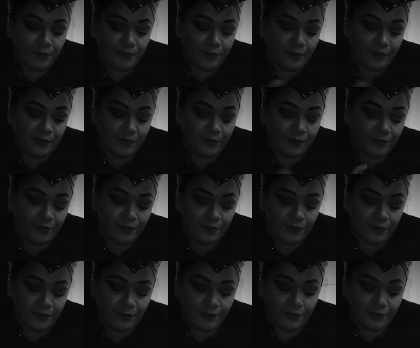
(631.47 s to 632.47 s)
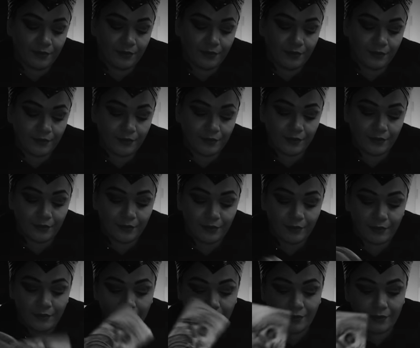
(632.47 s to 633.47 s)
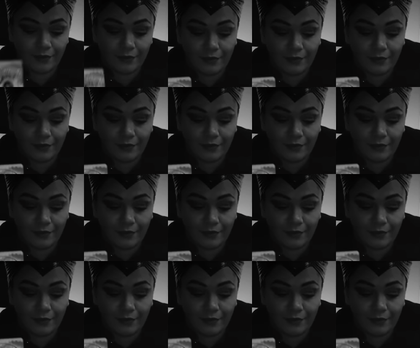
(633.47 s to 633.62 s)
(no one is talking)